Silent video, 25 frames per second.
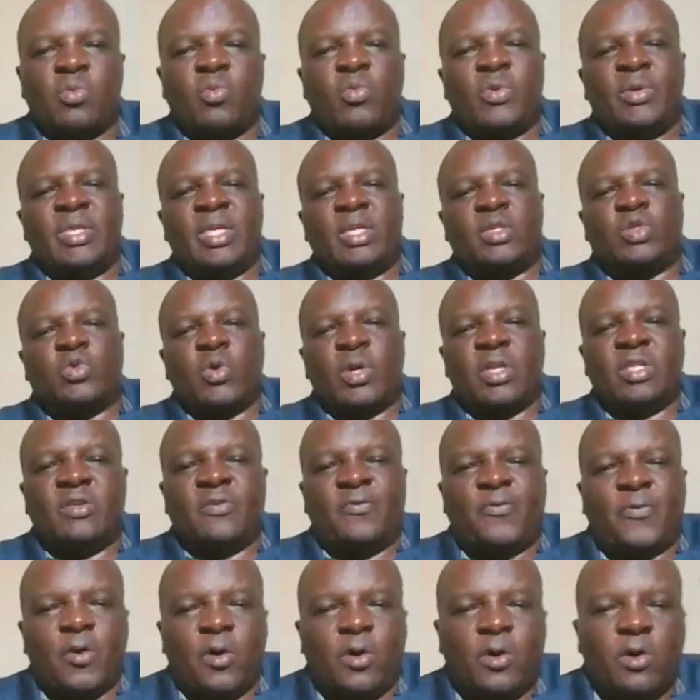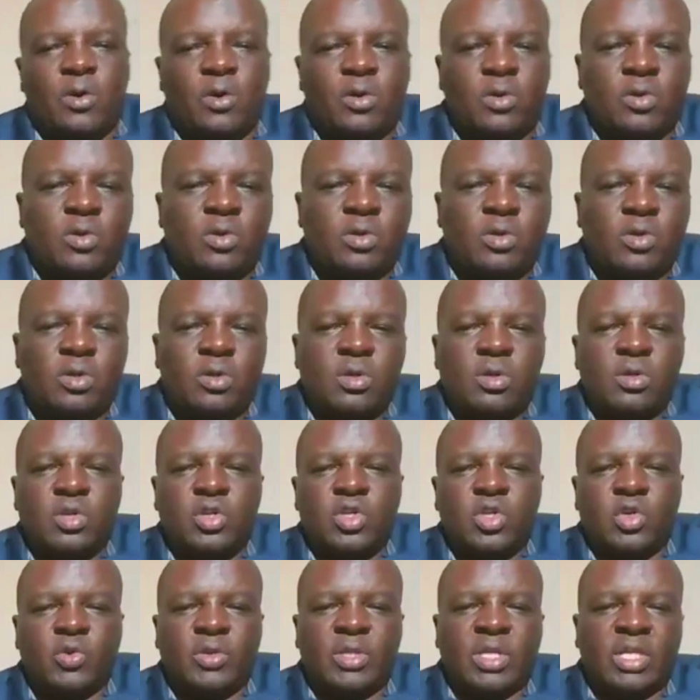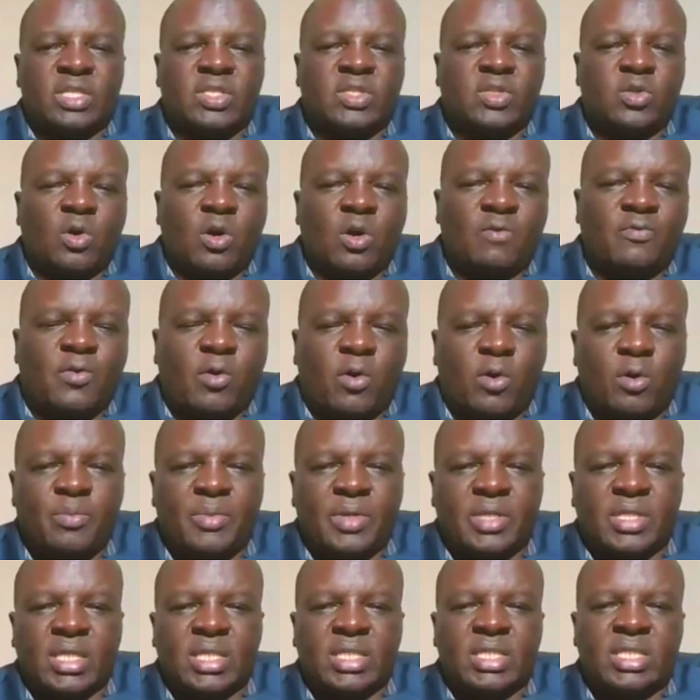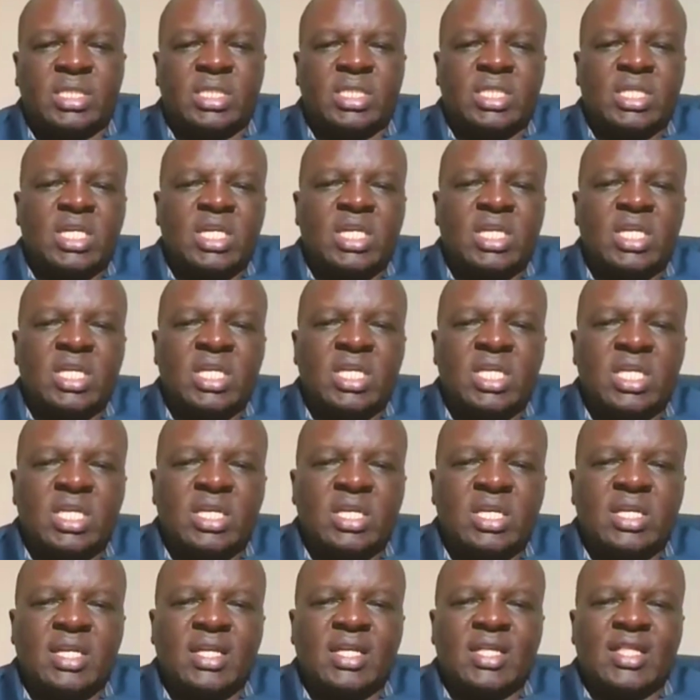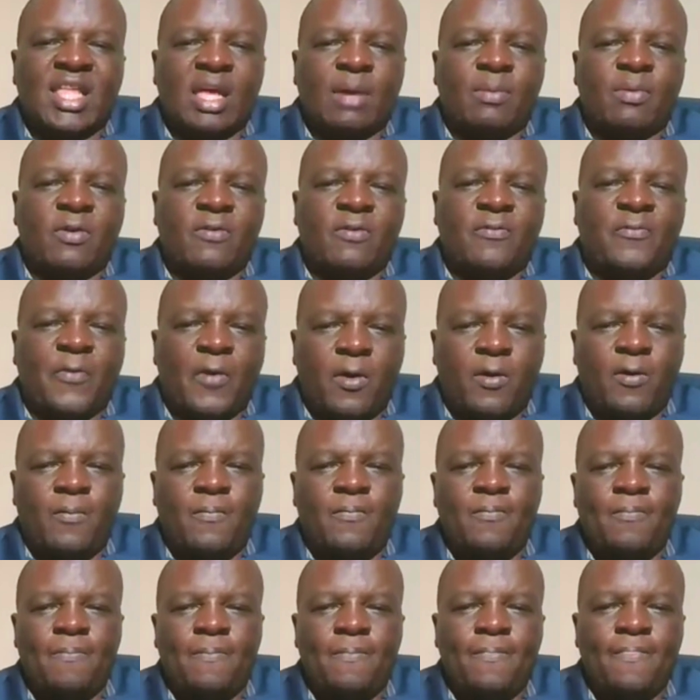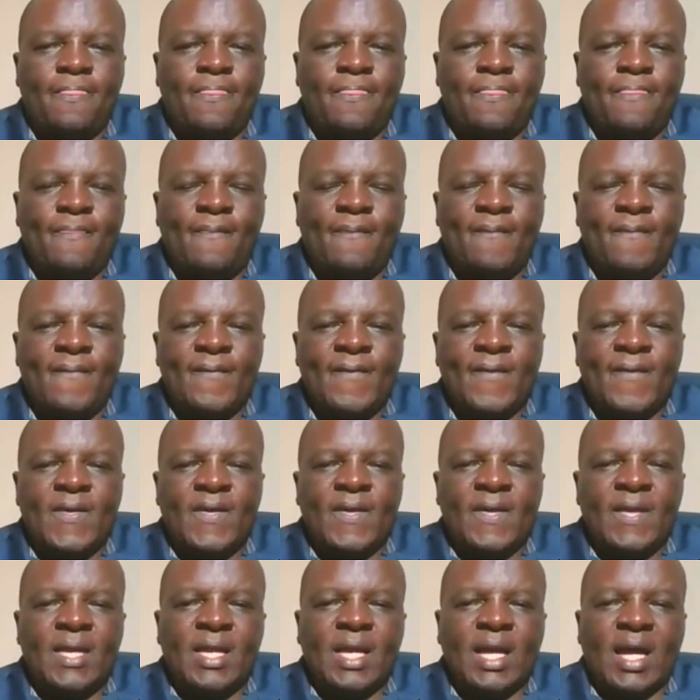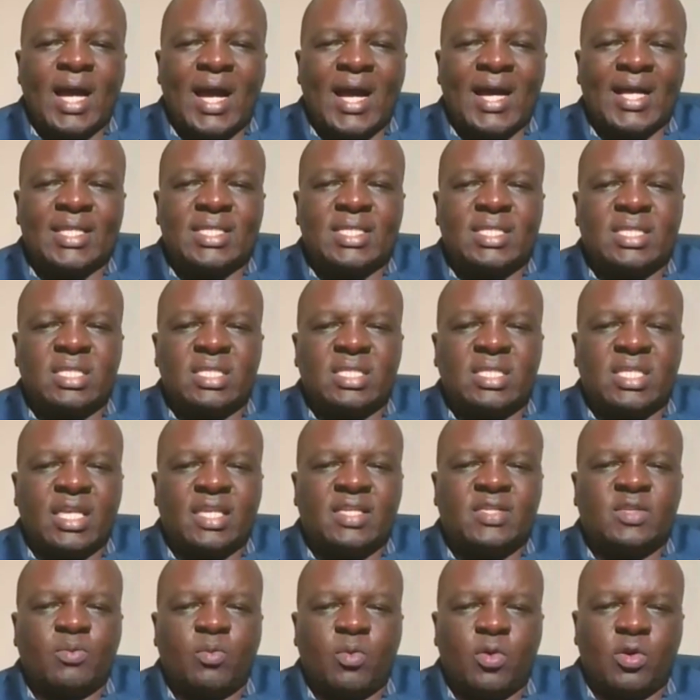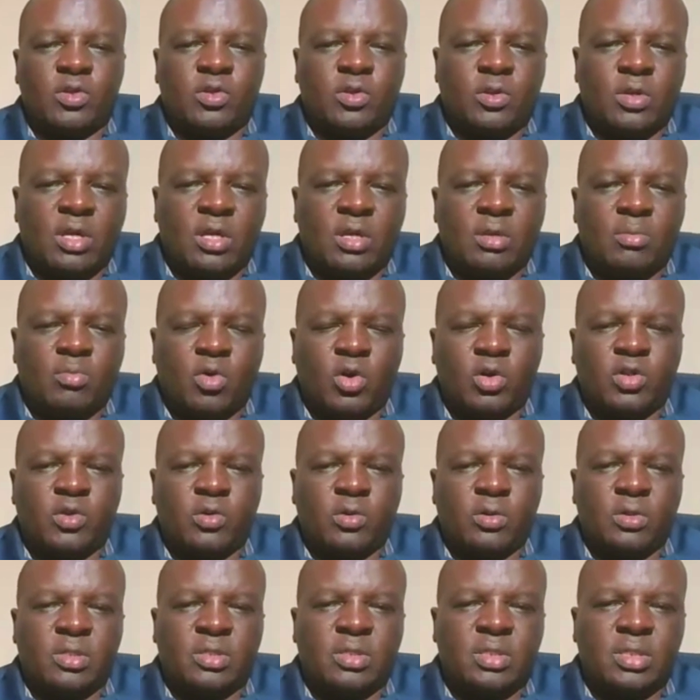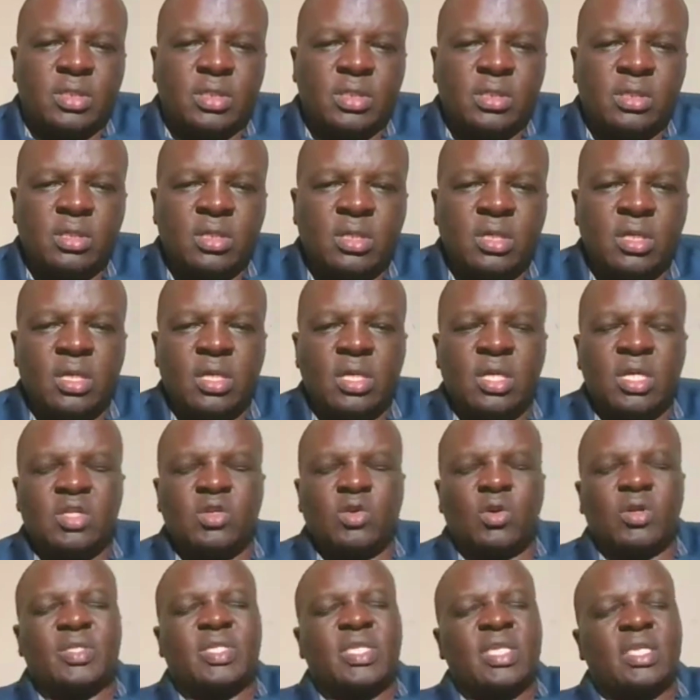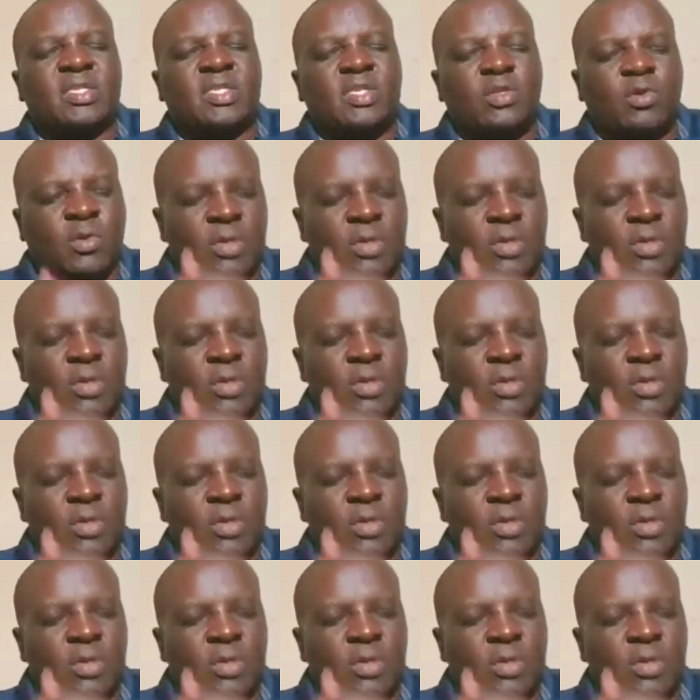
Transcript: with the 24 units of competence. Level 4 has 6 modules, no, 6